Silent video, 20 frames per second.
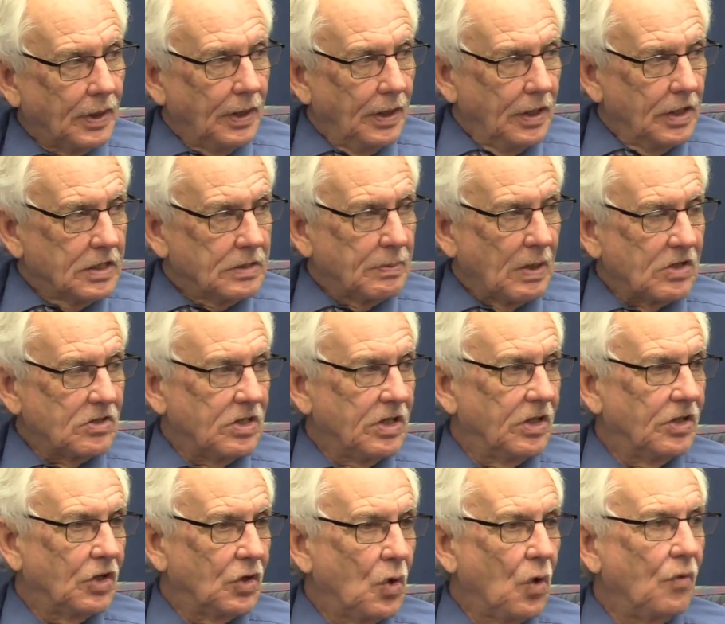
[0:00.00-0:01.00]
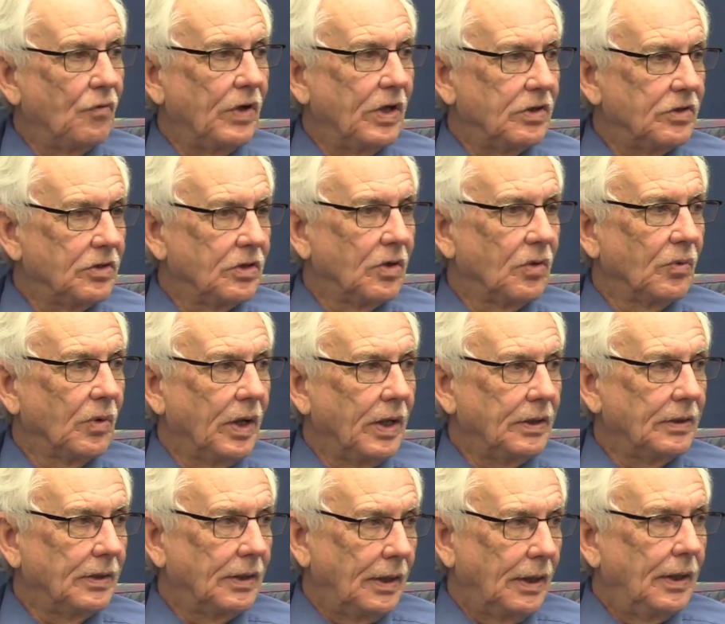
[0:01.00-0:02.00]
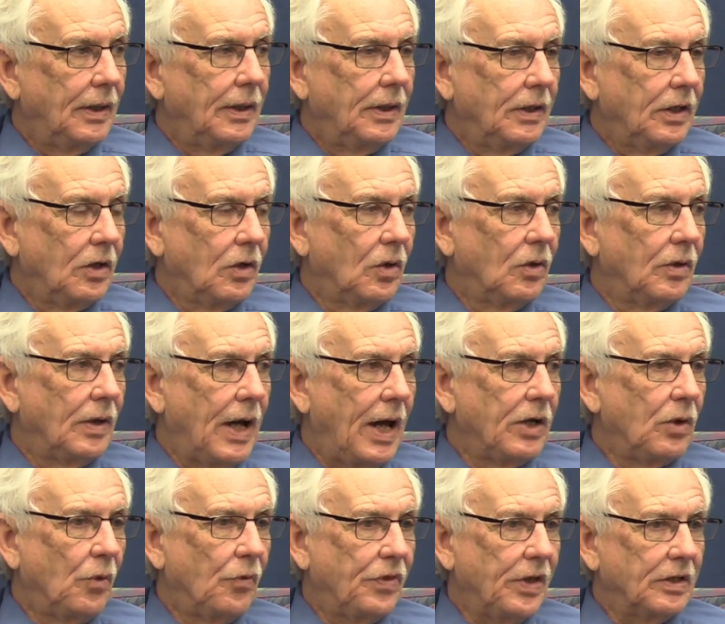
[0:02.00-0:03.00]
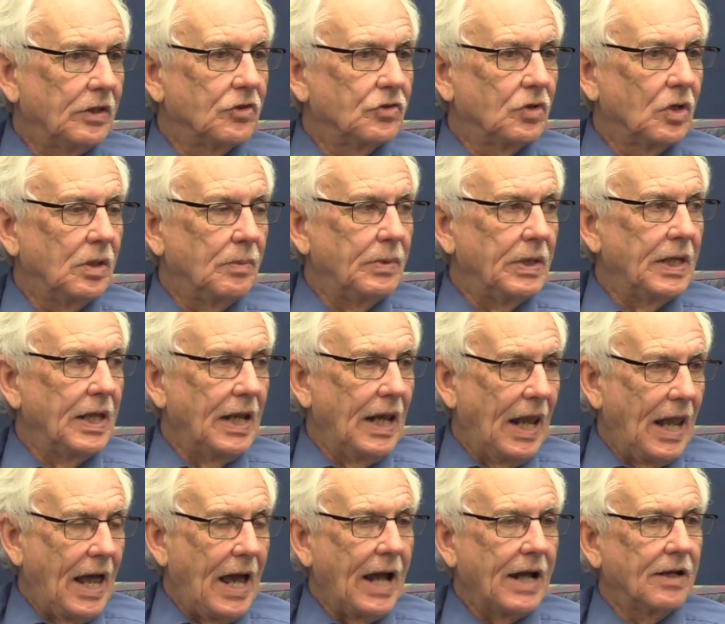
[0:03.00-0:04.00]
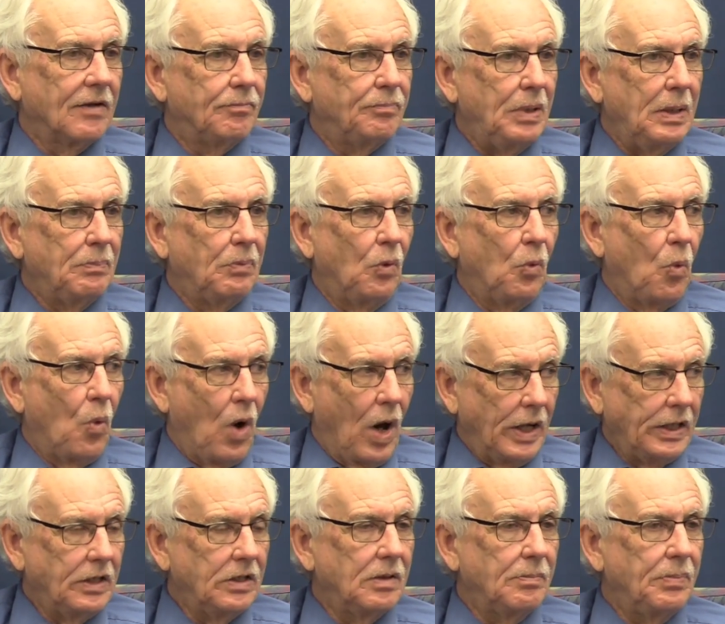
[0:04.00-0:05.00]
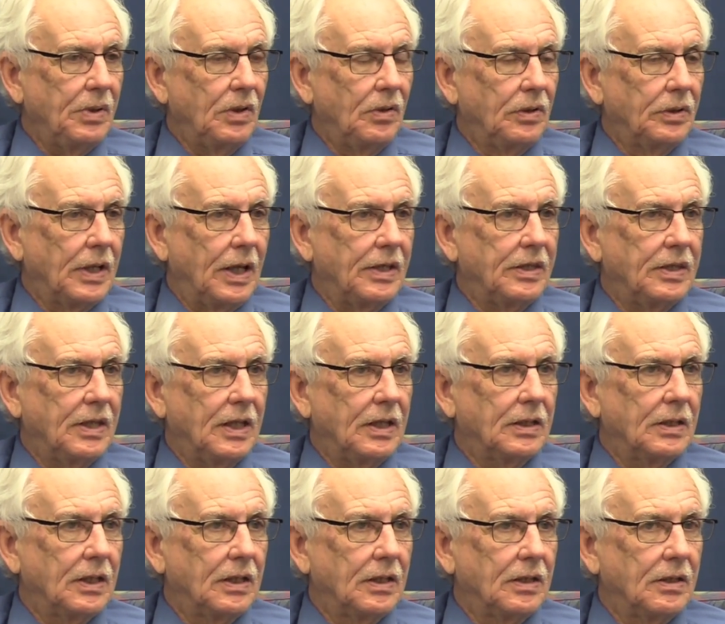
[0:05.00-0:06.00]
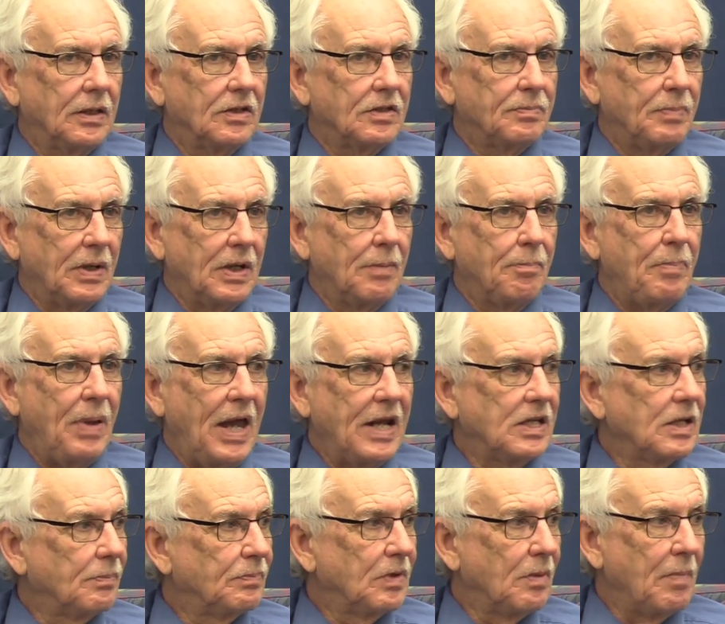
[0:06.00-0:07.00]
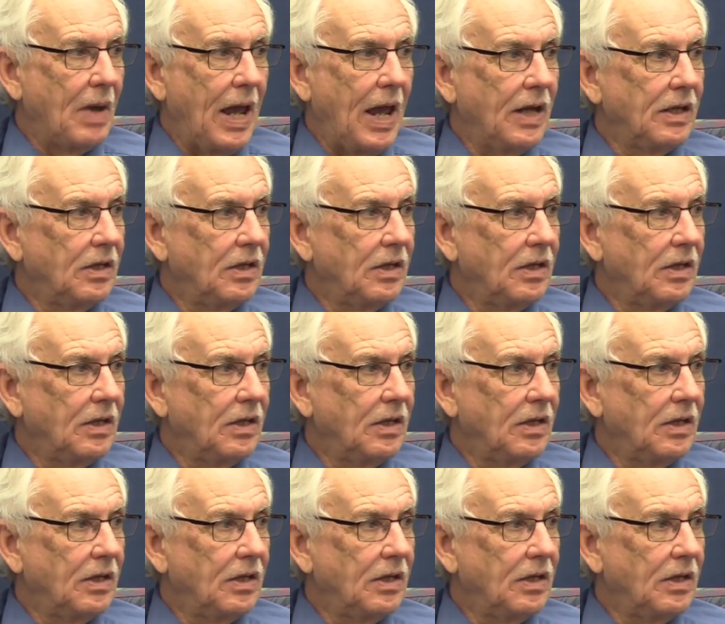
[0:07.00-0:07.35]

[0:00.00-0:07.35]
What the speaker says: especially in the COVID year, right? Yeah. I don't think there's going to be any lack of people wanting to build. I think that there's been a pent-up demand here.